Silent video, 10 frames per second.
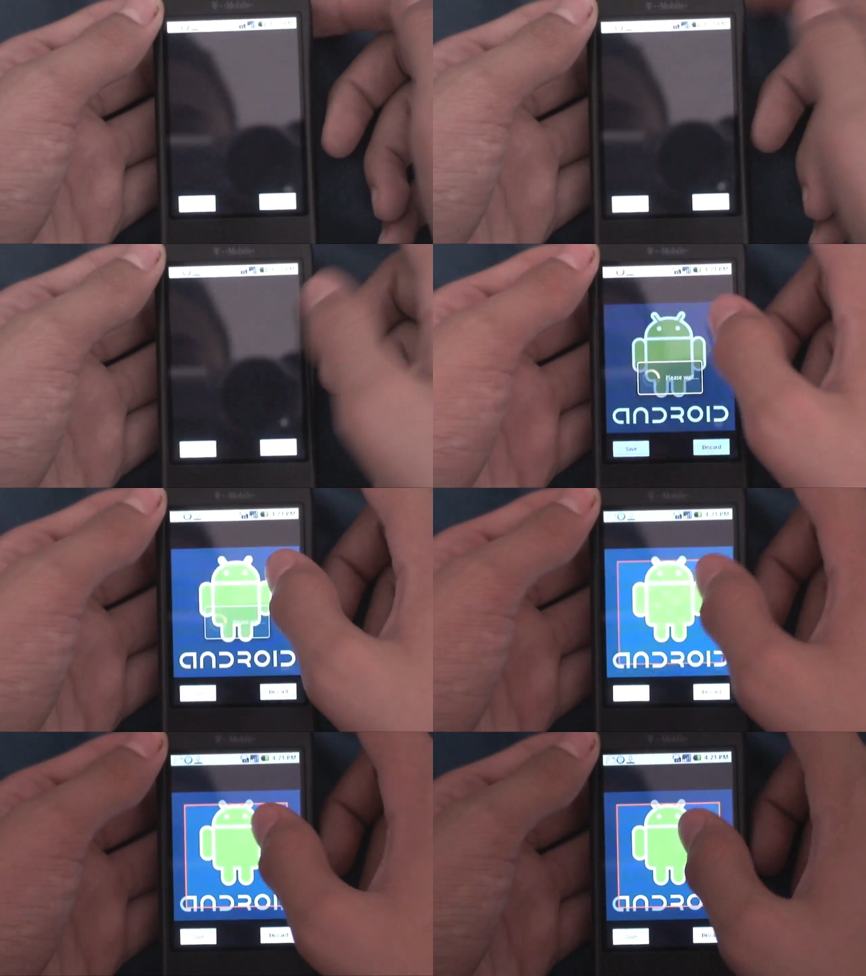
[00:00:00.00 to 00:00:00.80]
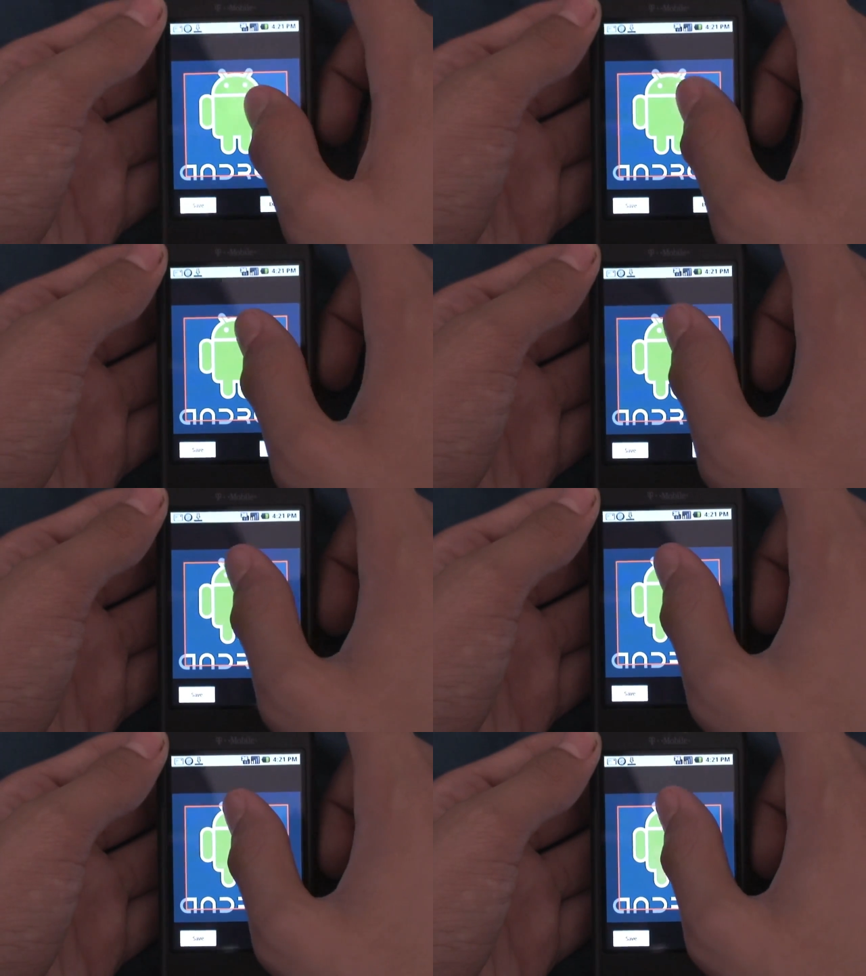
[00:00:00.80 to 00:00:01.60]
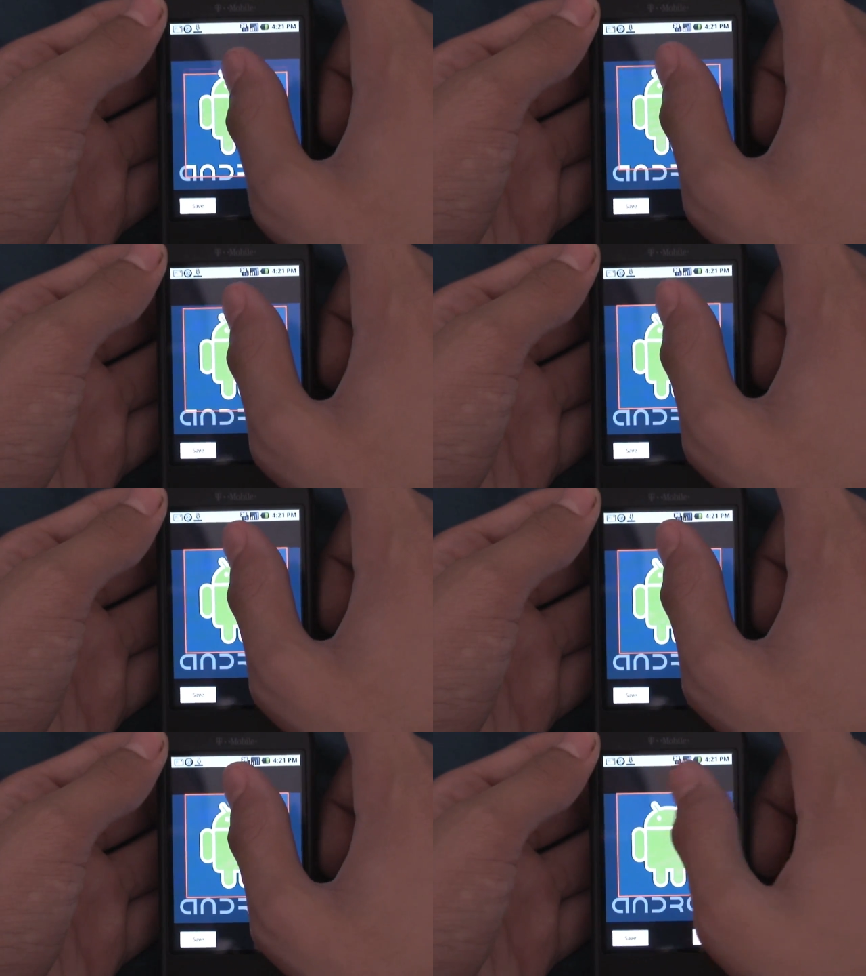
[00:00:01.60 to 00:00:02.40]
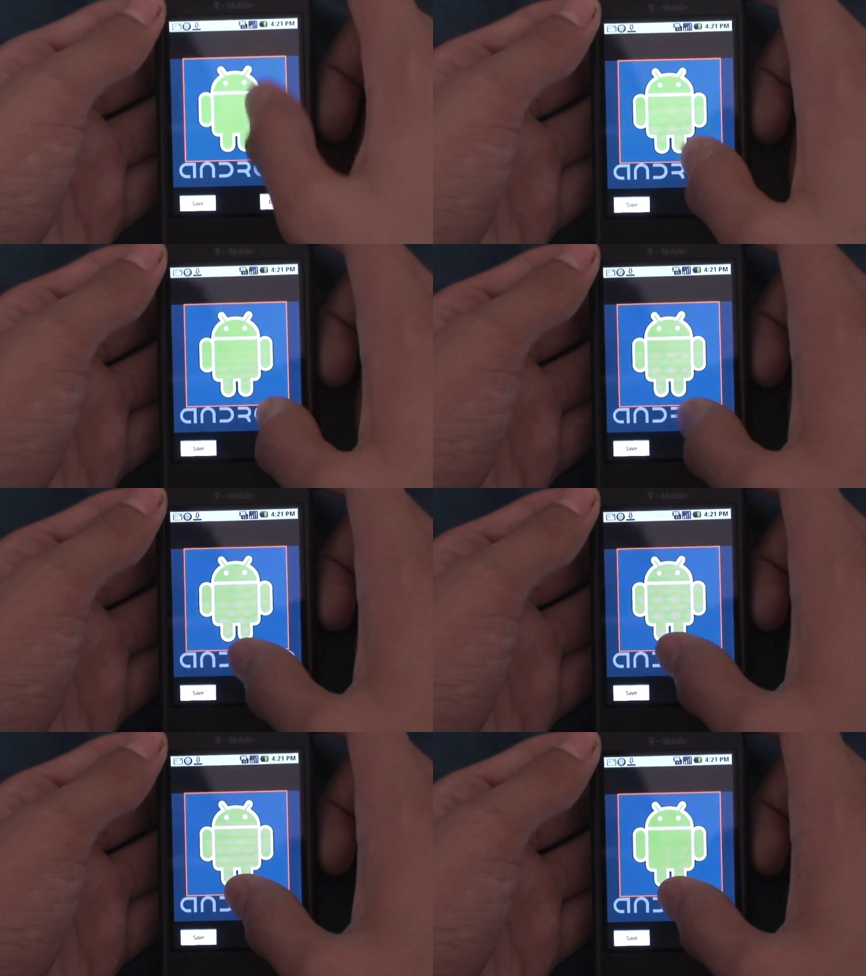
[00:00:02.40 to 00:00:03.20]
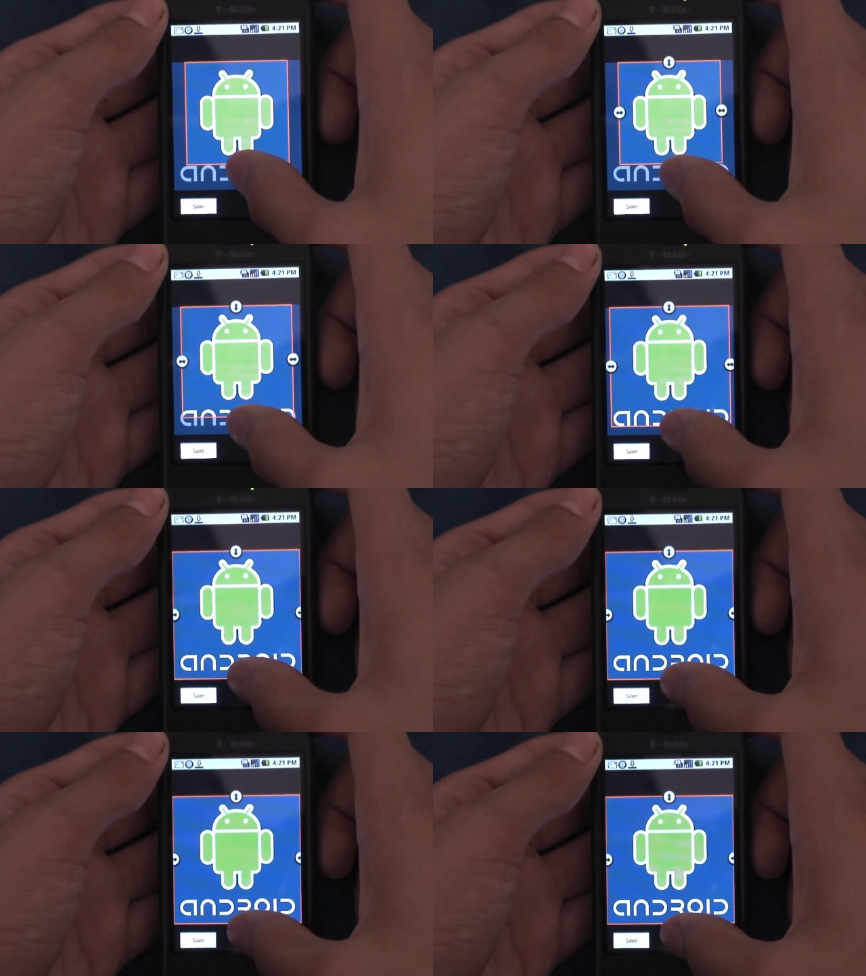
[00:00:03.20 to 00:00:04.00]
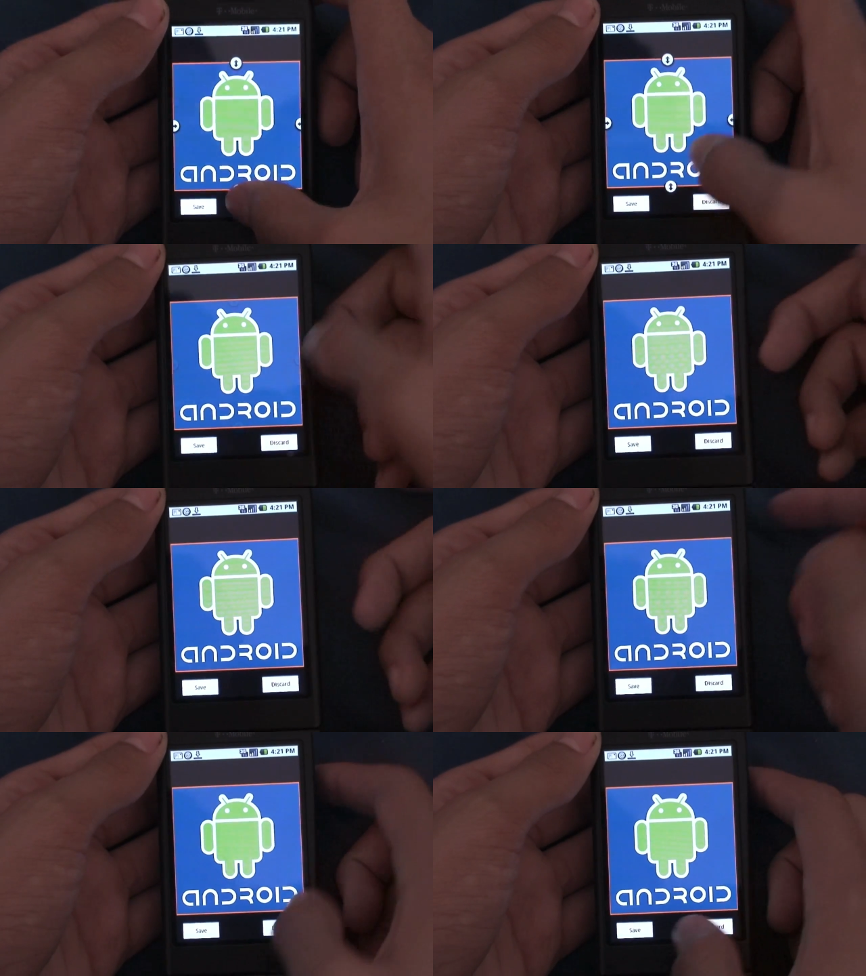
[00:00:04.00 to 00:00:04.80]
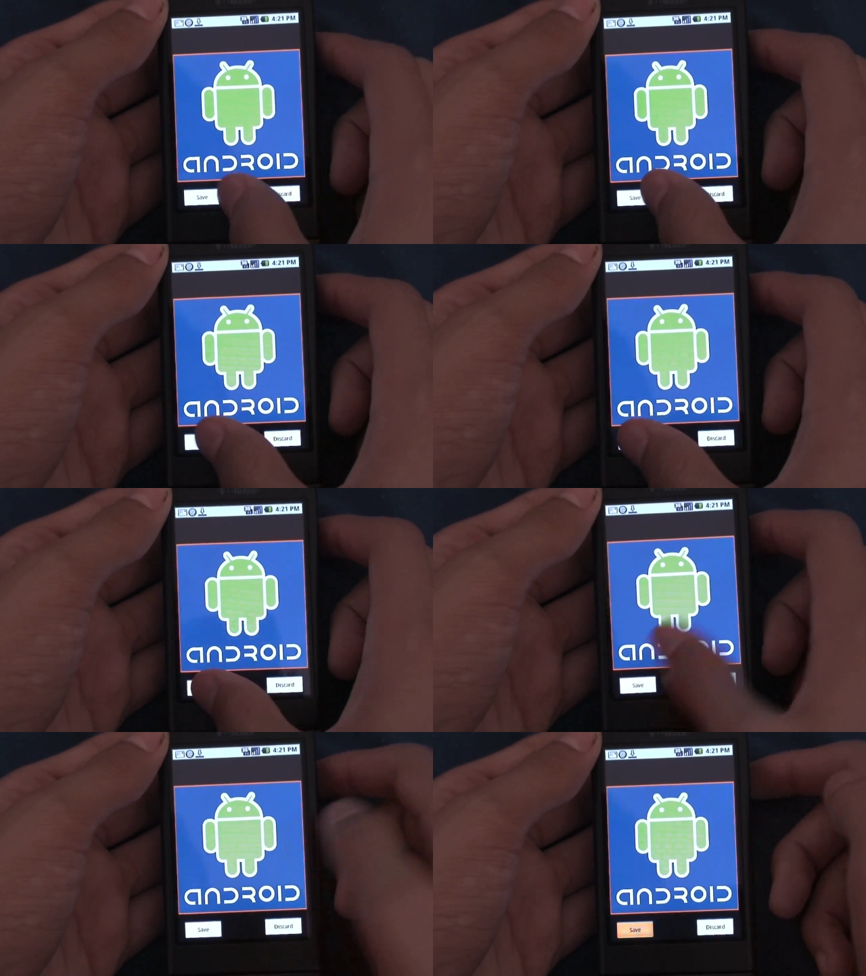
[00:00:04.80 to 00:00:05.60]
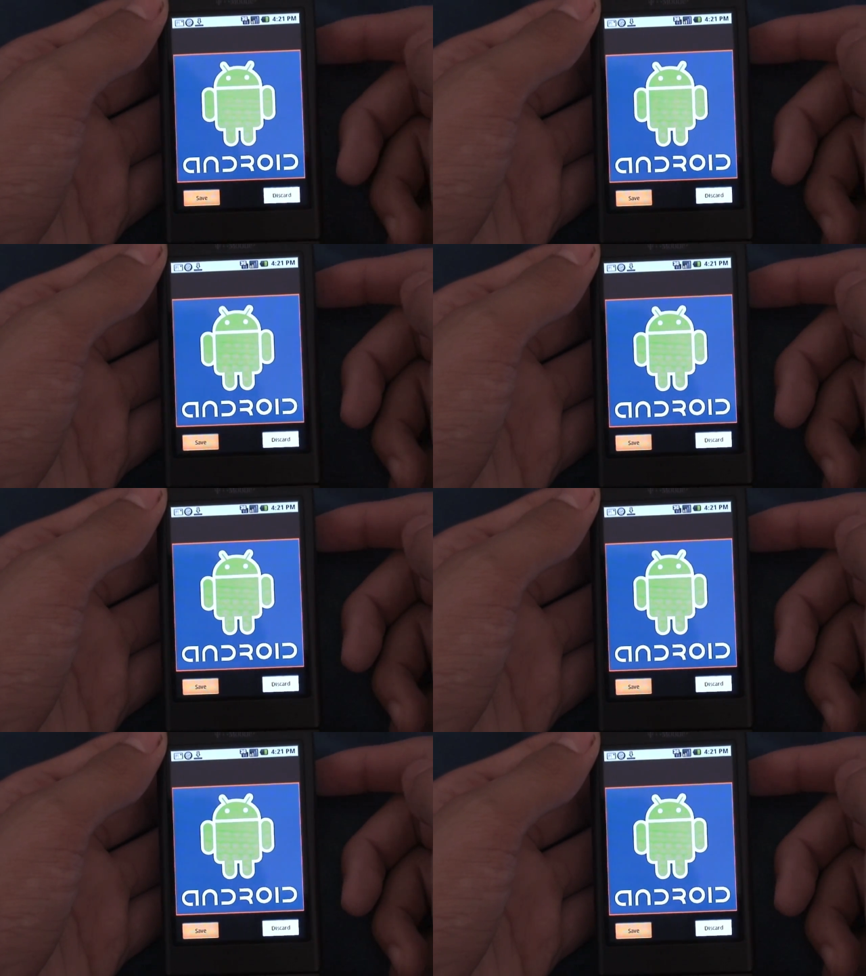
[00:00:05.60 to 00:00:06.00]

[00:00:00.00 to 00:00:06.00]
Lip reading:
[unreadable: no face in view]